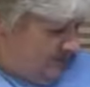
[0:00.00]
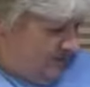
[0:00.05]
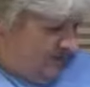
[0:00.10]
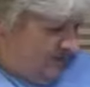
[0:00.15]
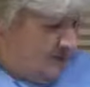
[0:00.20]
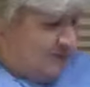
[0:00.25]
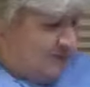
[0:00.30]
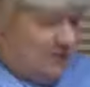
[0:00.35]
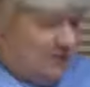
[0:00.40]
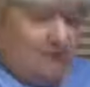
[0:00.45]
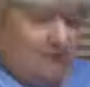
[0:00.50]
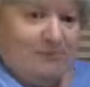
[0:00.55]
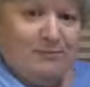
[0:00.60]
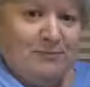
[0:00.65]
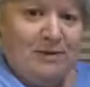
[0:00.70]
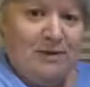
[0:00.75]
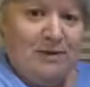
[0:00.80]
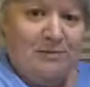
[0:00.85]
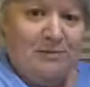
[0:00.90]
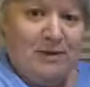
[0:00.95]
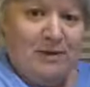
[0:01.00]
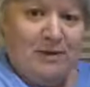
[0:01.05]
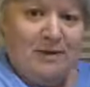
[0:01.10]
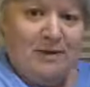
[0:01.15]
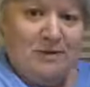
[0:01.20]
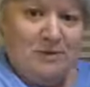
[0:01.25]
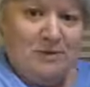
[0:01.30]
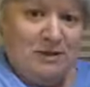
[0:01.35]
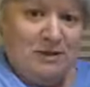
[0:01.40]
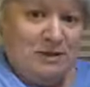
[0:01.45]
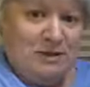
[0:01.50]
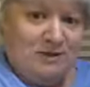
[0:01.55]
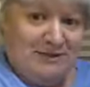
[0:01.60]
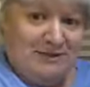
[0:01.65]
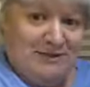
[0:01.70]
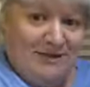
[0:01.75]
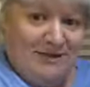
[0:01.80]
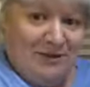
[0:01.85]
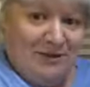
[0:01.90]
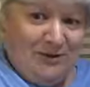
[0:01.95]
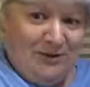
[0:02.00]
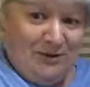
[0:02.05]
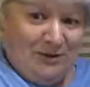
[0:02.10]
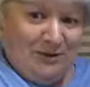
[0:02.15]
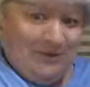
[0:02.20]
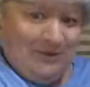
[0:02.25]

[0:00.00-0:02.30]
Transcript: To, you can break it into wedges. Isn't that cool?